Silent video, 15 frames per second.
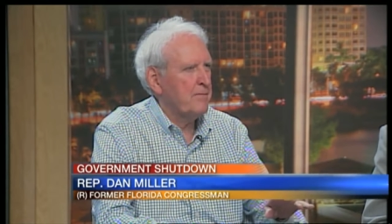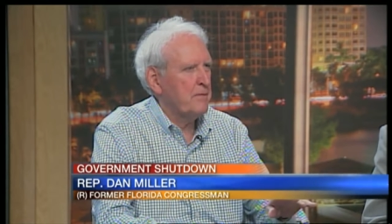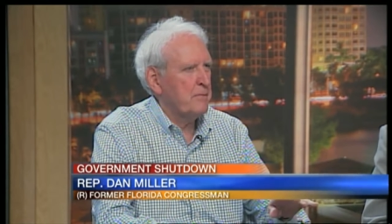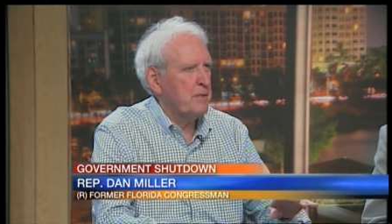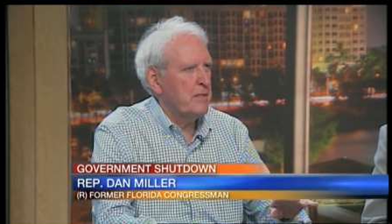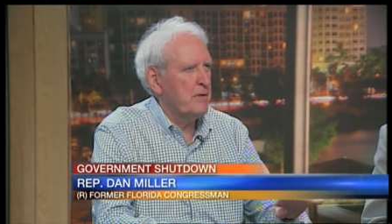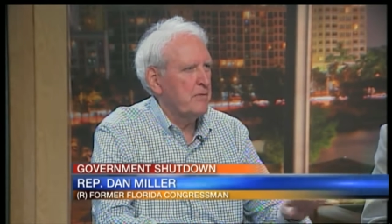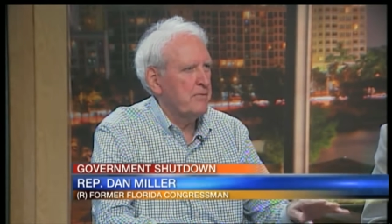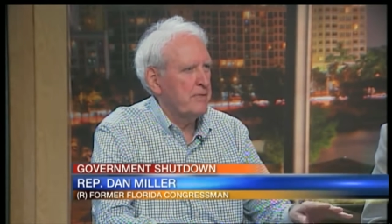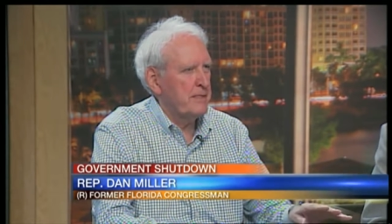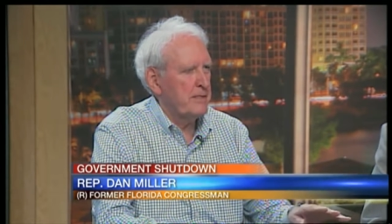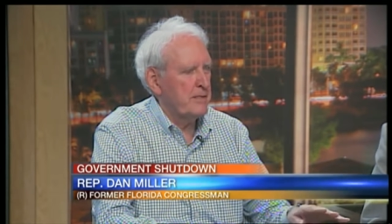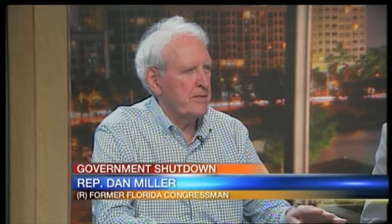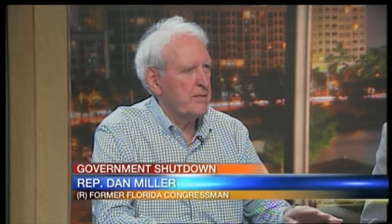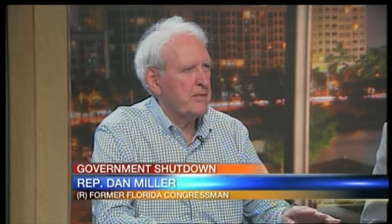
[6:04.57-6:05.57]
There'll be no
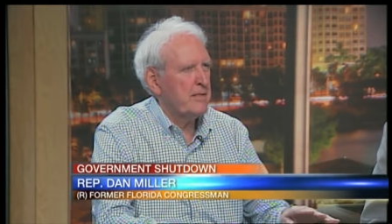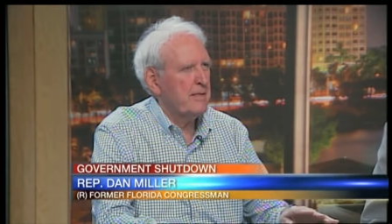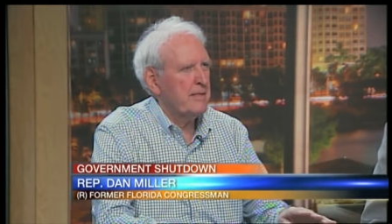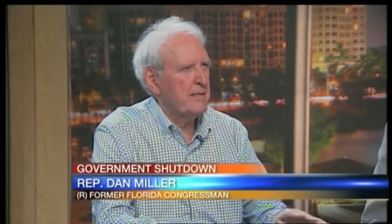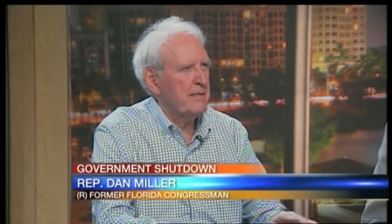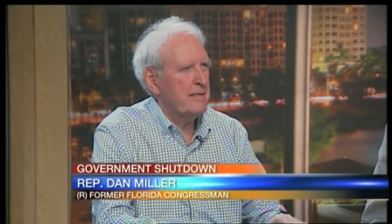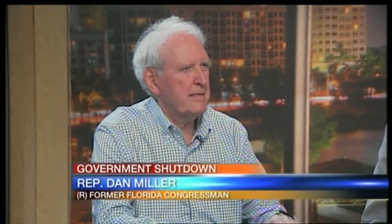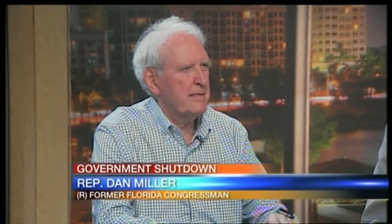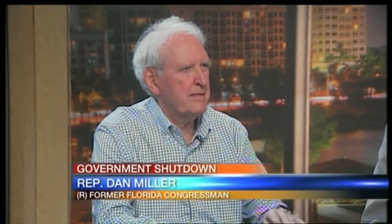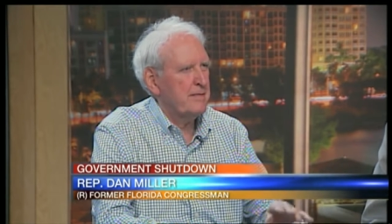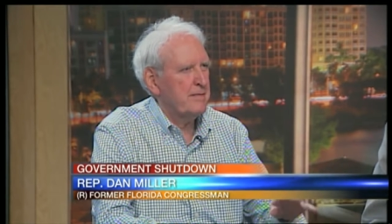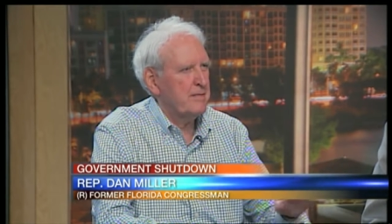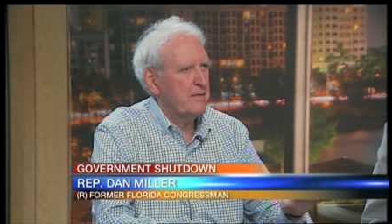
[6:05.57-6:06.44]
visitors uh, in the,